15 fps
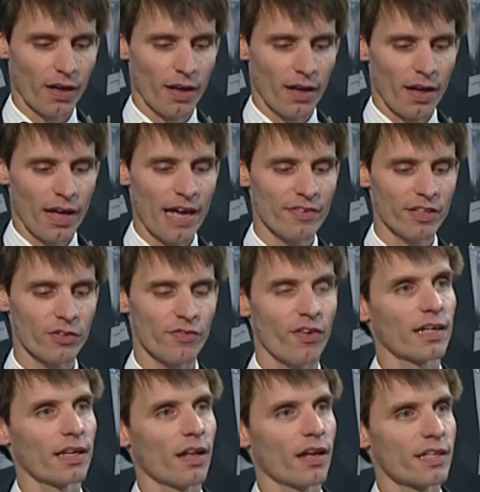having
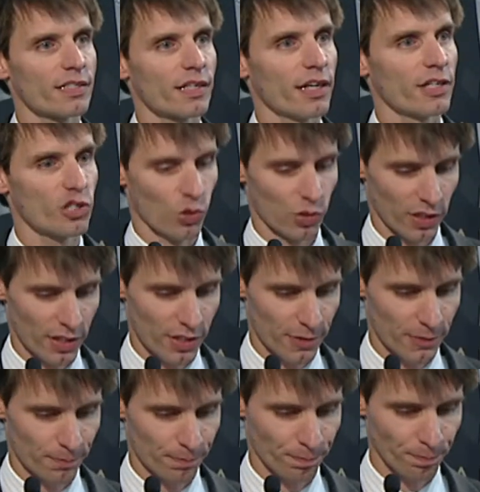finalised a shortlist,
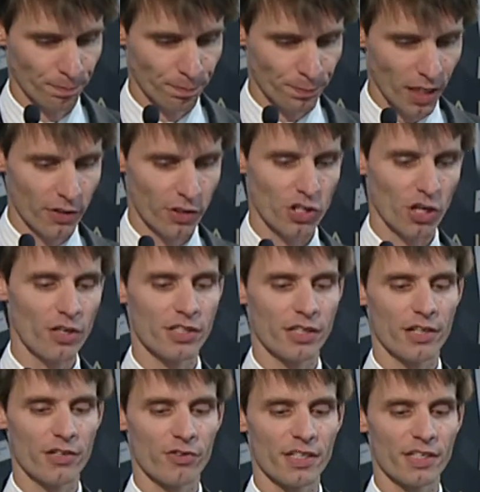the chosen
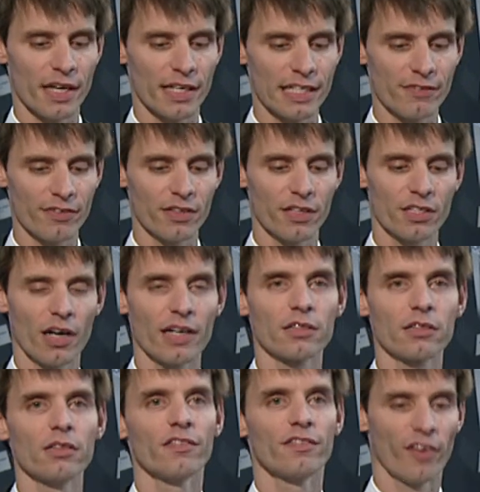entries are given the
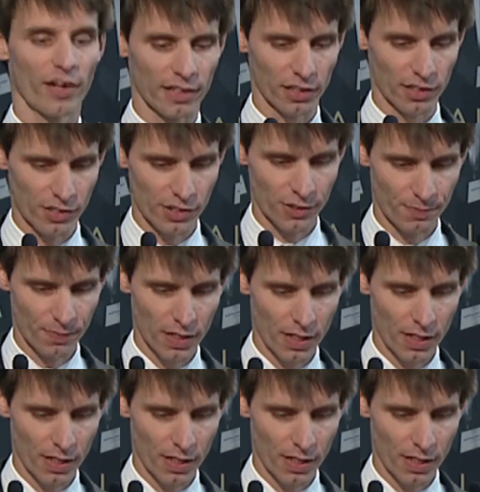title finalists,